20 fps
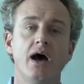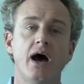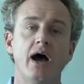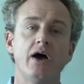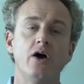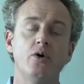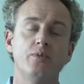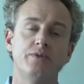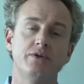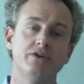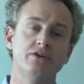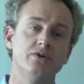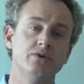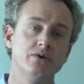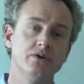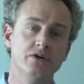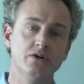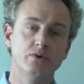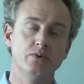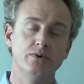I hope the 2
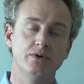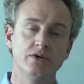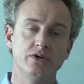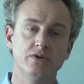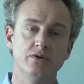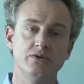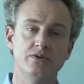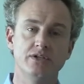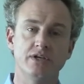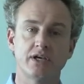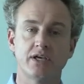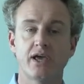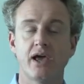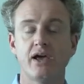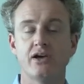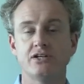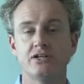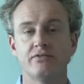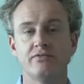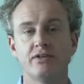of you will use the
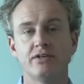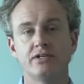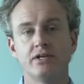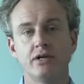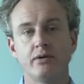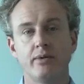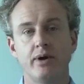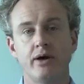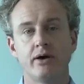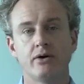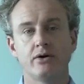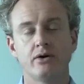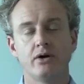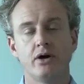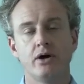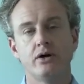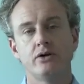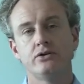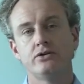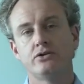occasion of this email
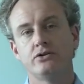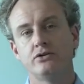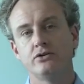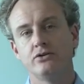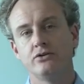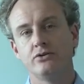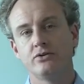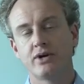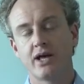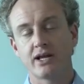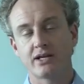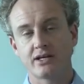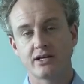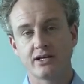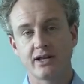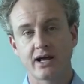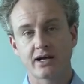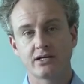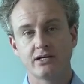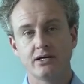to get
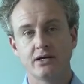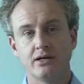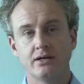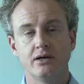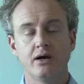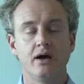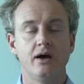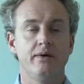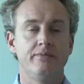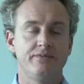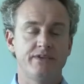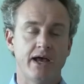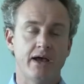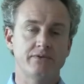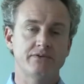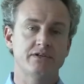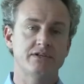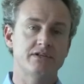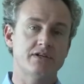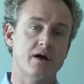connected.
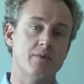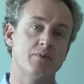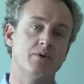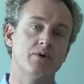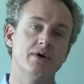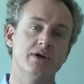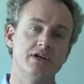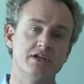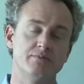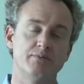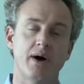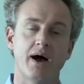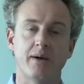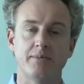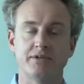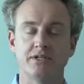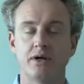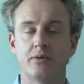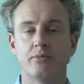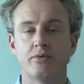Townsend's number is,
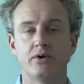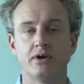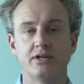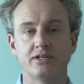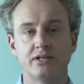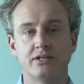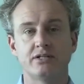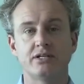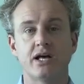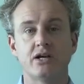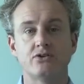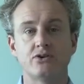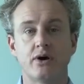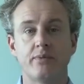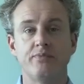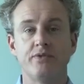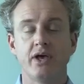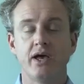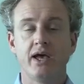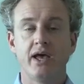Bob's number is,
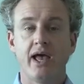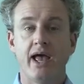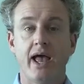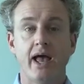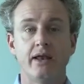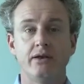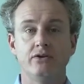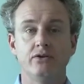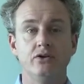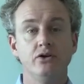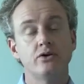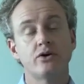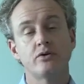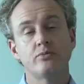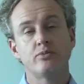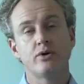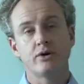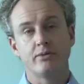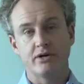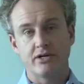etc. And you
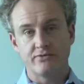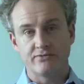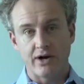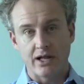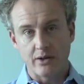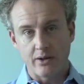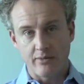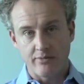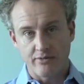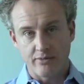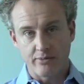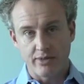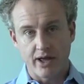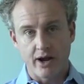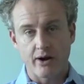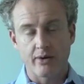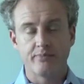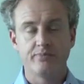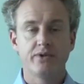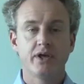can pretty much follow up from
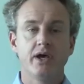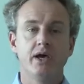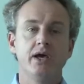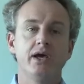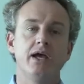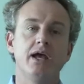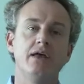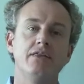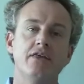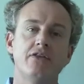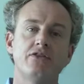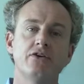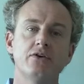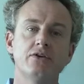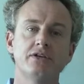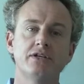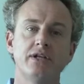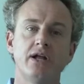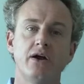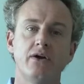there. In the
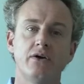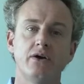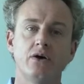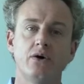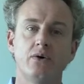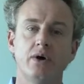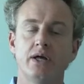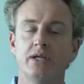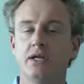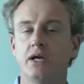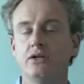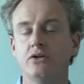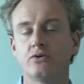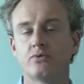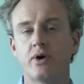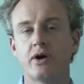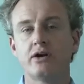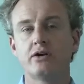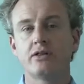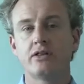third scenario, and you'll
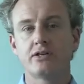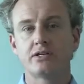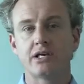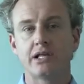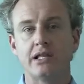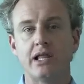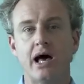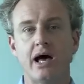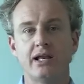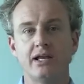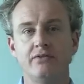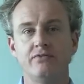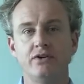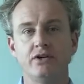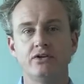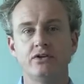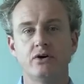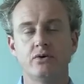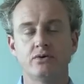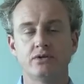run into this a lot if
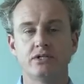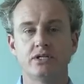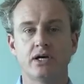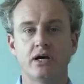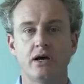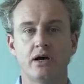you don't